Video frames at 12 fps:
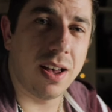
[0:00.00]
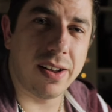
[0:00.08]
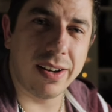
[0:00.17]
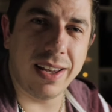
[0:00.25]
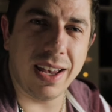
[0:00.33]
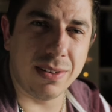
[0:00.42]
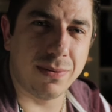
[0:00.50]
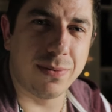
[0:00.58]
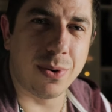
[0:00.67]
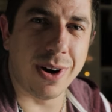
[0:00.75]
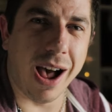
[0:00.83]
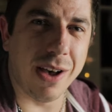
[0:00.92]
Again,
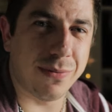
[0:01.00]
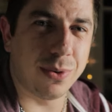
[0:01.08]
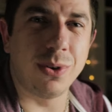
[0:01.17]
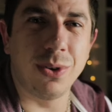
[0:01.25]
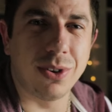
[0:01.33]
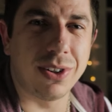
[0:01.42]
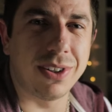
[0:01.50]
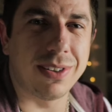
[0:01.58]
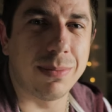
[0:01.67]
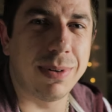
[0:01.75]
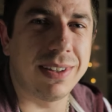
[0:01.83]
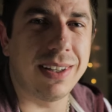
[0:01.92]
for iPhone users
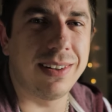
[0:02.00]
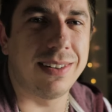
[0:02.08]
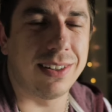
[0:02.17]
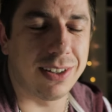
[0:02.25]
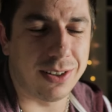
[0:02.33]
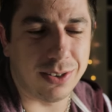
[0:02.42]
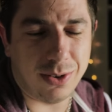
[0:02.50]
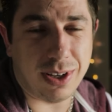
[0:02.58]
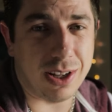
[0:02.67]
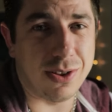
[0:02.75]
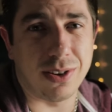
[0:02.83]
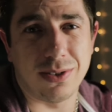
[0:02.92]
it's a bit easier because you
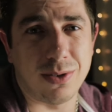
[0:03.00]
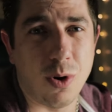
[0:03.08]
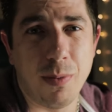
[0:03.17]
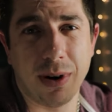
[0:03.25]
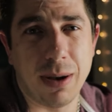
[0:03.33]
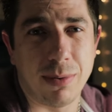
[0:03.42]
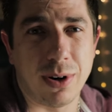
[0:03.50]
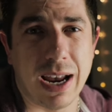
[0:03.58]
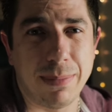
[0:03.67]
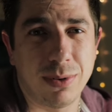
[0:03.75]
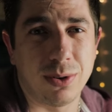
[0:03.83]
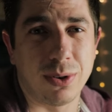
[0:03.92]
can just open up your
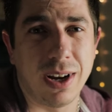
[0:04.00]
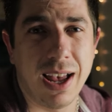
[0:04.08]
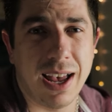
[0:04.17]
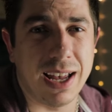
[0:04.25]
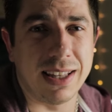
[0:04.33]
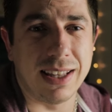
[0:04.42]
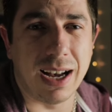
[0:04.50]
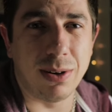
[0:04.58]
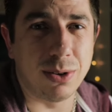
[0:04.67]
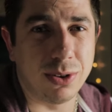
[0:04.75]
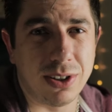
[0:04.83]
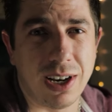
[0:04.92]
app store and
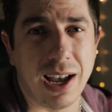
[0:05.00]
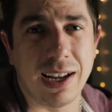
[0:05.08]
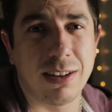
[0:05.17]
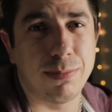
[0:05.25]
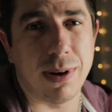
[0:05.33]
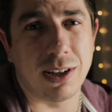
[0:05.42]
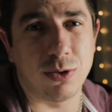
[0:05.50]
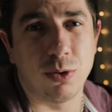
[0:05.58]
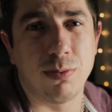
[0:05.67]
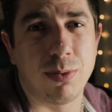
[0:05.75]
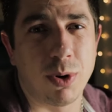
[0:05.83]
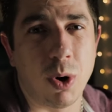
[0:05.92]
download the Light
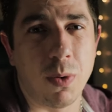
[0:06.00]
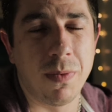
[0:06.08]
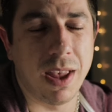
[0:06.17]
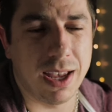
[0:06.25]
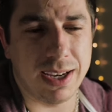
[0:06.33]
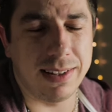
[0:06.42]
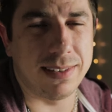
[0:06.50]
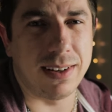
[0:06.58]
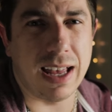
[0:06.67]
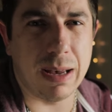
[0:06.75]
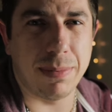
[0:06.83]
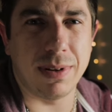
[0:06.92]
Spectrum Pro. It's
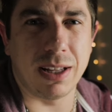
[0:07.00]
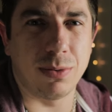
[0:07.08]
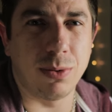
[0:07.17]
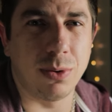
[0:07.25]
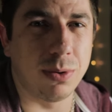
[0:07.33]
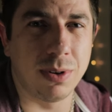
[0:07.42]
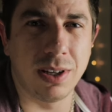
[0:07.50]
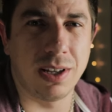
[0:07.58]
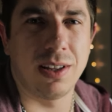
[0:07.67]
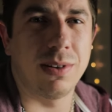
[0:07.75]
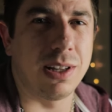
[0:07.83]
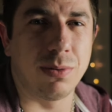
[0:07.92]
an app that will,
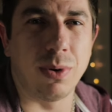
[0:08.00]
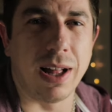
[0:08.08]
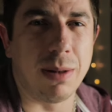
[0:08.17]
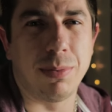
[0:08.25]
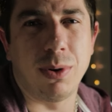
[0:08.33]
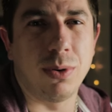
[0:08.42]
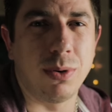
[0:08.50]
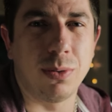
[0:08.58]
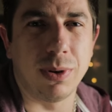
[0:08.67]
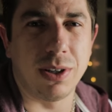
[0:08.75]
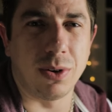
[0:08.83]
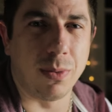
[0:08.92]
that will help you
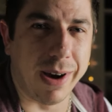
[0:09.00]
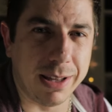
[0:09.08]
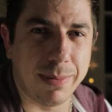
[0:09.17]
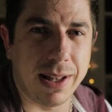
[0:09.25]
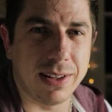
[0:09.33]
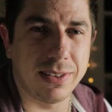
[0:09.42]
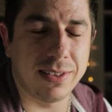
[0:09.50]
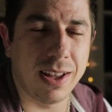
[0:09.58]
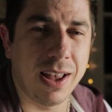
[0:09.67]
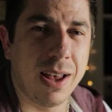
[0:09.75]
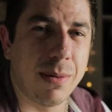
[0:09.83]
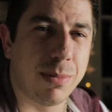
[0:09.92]
with your white balance.
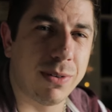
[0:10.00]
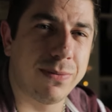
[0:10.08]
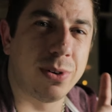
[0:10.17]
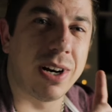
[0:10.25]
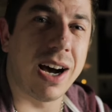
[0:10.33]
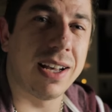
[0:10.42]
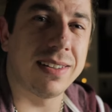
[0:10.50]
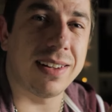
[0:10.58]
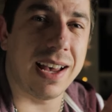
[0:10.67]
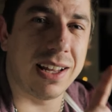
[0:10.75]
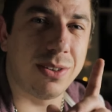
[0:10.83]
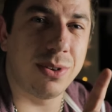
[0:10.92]
But for
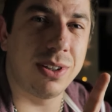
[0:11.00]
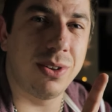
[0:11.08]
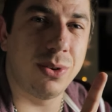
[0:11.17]
us Android